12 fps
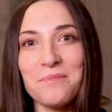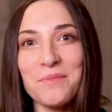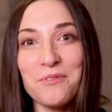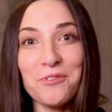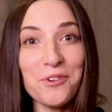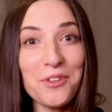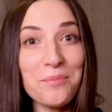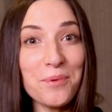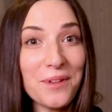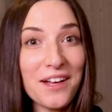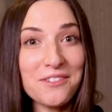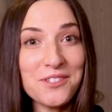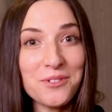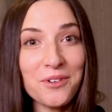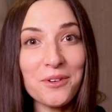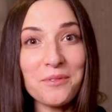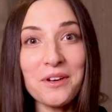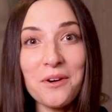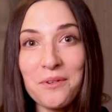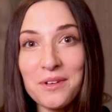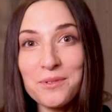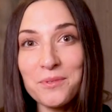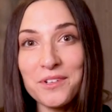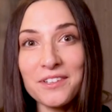Before the pull out and sort, we
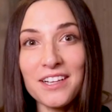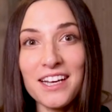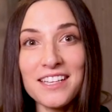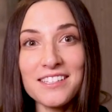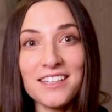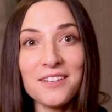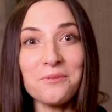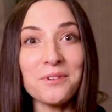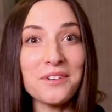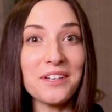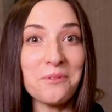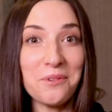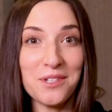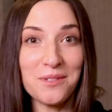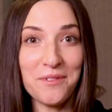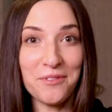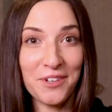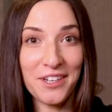always warn clients that it will get worse before